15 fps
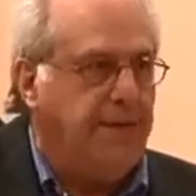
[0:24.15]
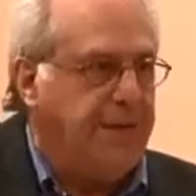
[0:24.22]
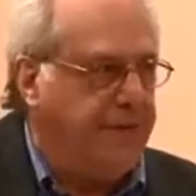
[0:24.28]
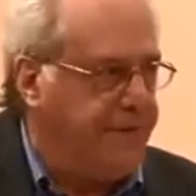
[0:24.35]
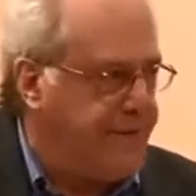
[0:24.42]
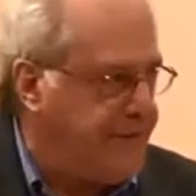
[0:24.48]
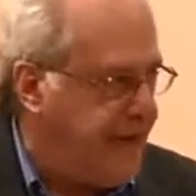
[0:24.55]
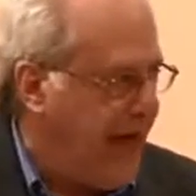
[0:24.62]

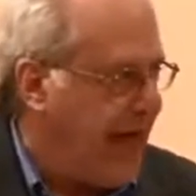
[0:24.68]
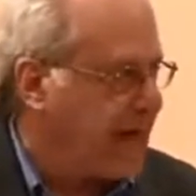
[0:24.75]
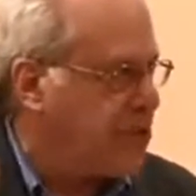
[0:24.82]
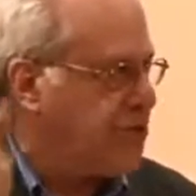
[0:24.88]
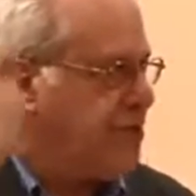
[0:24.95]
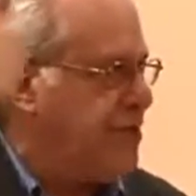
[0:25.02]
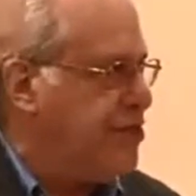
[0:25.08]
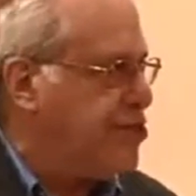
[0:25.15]
the
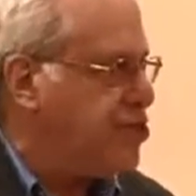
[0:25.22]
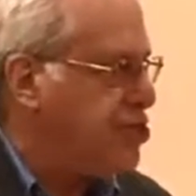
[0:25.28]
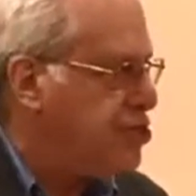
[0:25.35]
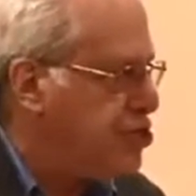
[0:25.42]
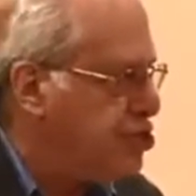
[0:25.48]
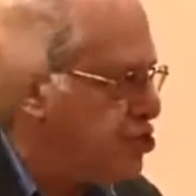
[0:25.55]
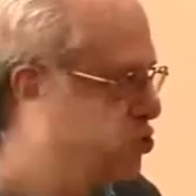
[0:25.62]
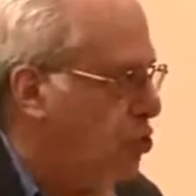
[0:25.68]
factories, the
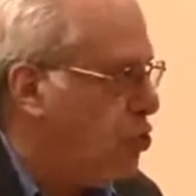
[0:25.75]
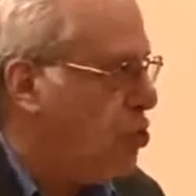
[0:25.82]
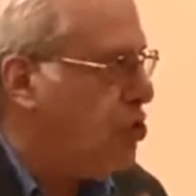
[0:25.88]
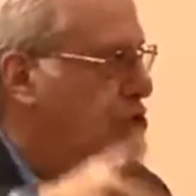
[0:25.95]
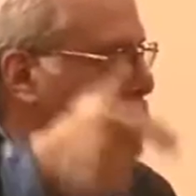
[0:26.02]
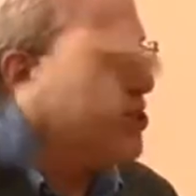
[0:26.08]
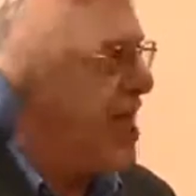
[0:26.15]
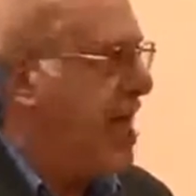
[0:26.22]

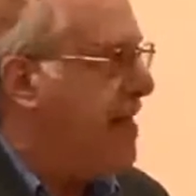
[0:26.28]
stores,